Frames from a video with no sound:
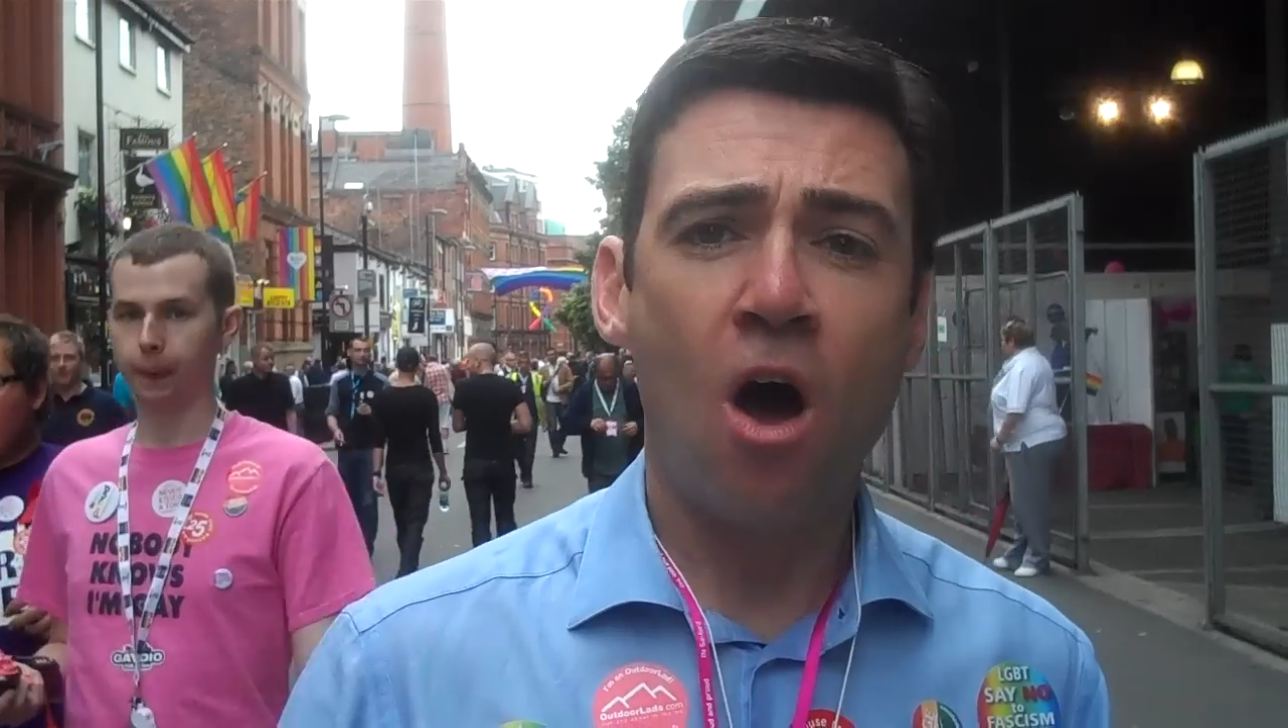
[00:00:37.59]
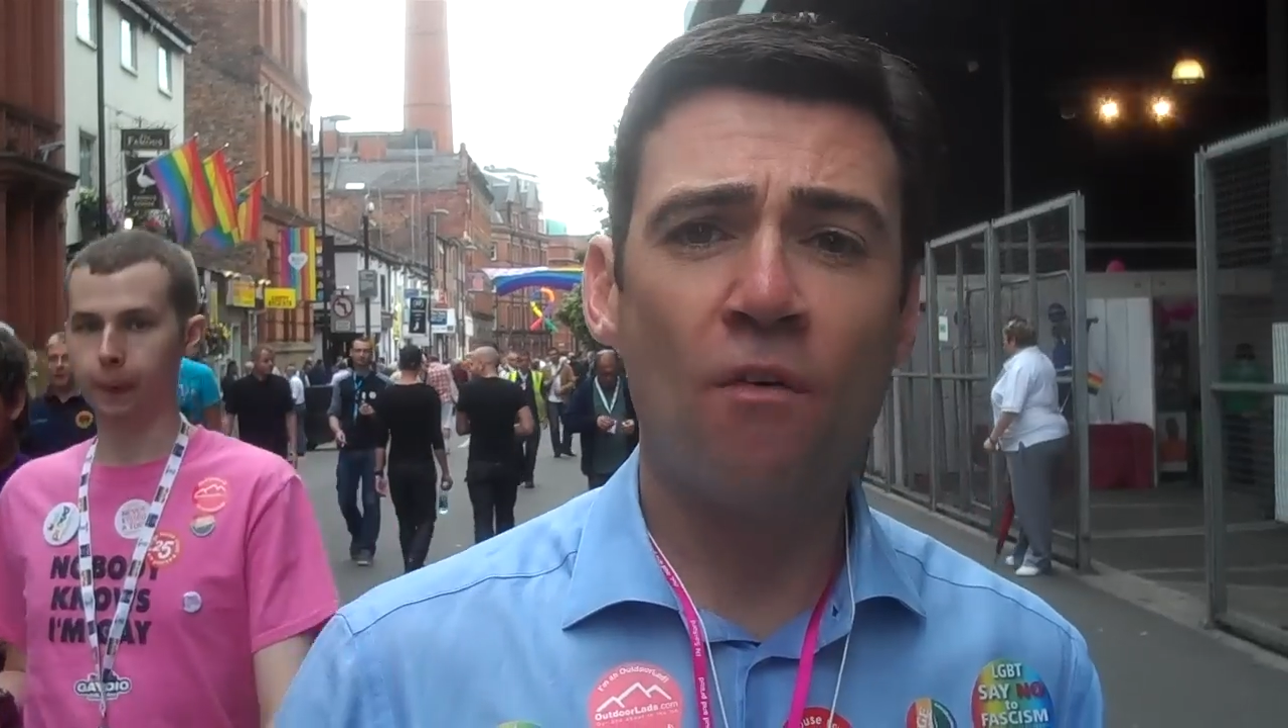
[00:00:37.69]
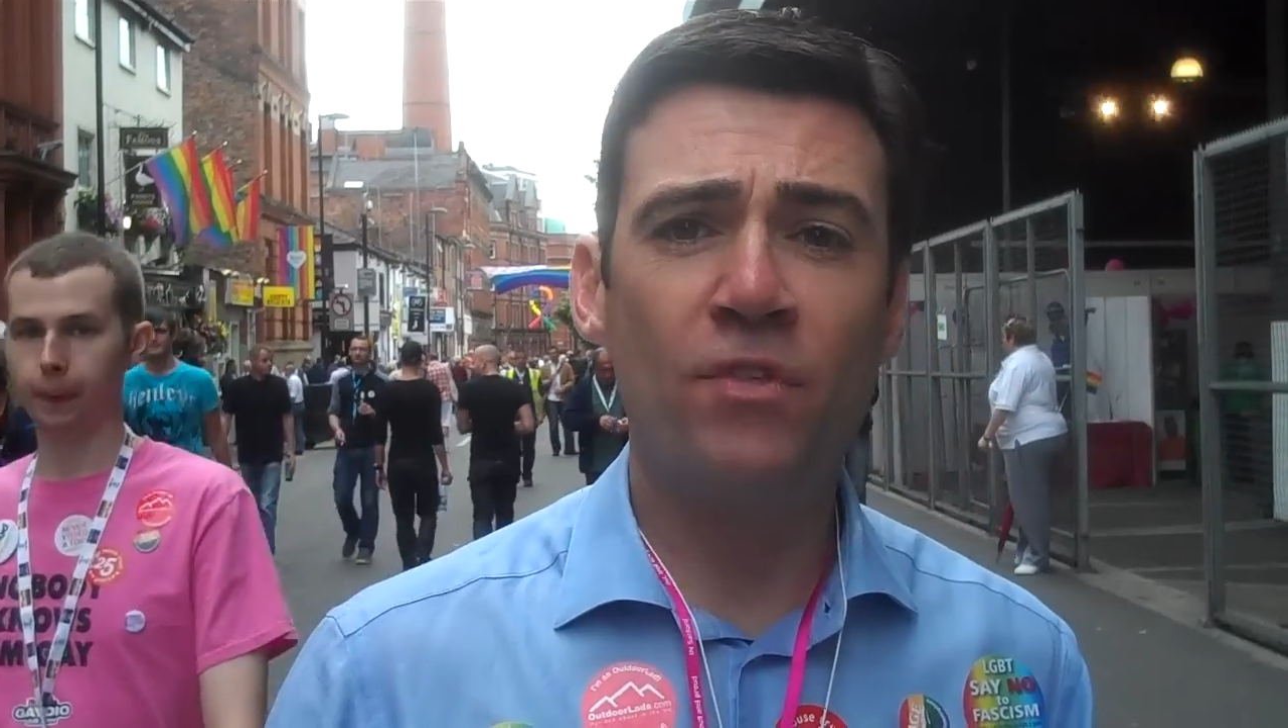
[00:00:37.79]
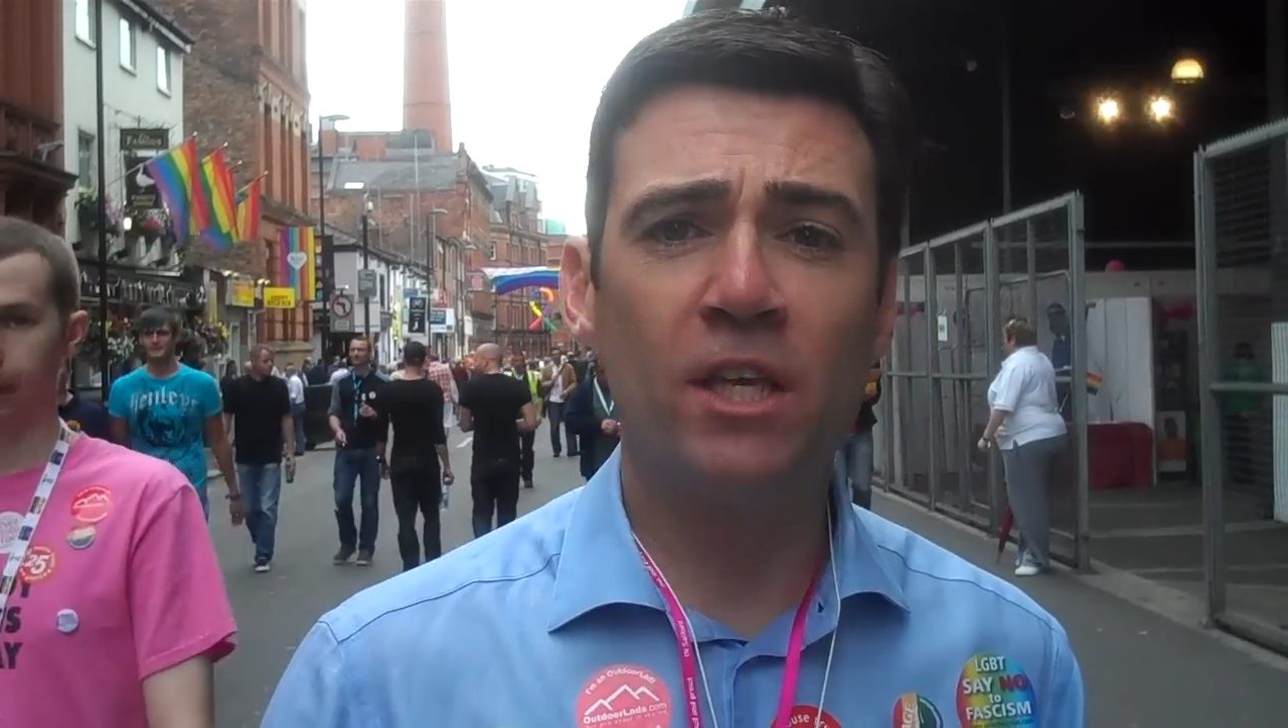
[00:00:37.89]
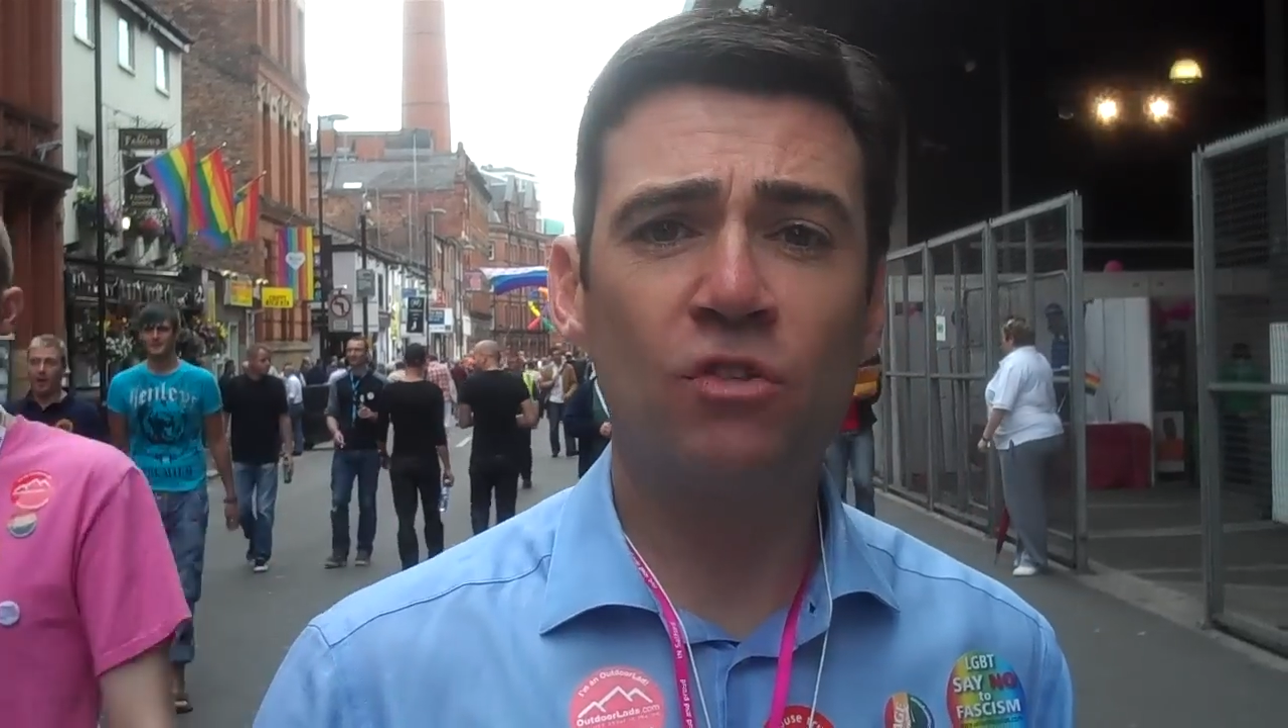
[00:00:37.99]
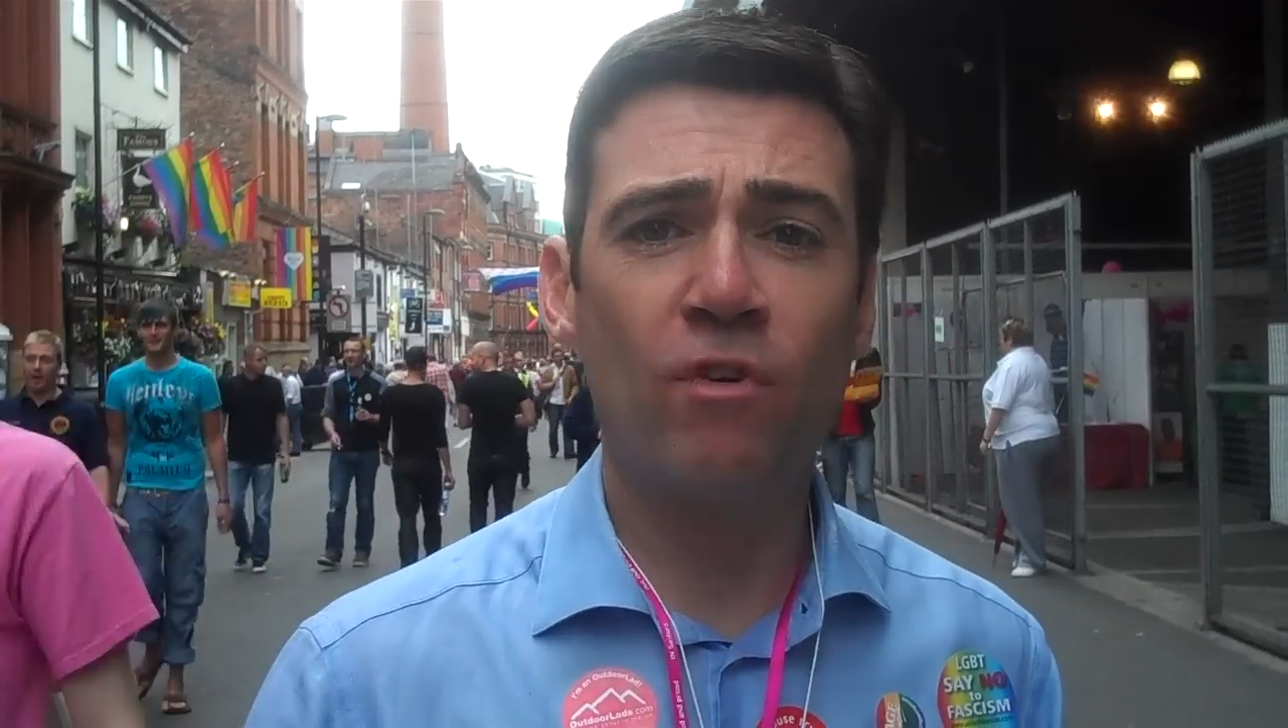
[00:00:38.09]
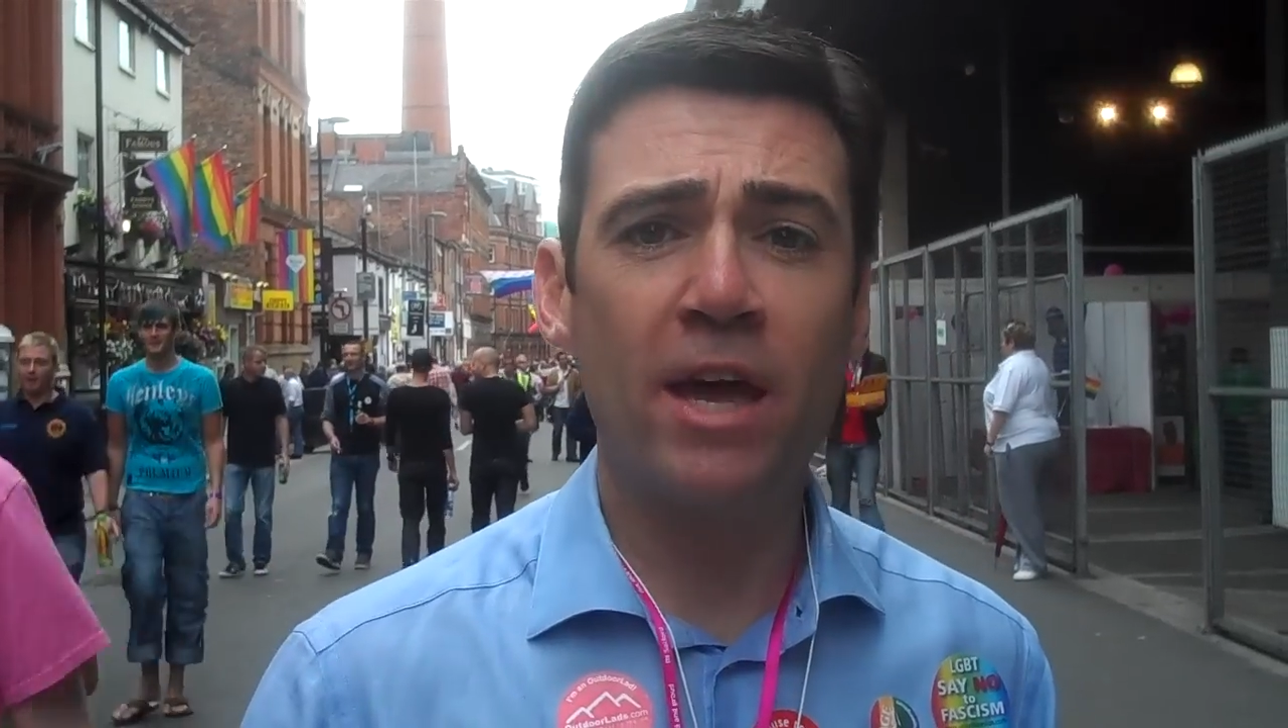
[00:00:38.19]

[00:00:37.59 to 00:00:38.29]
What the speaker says: of this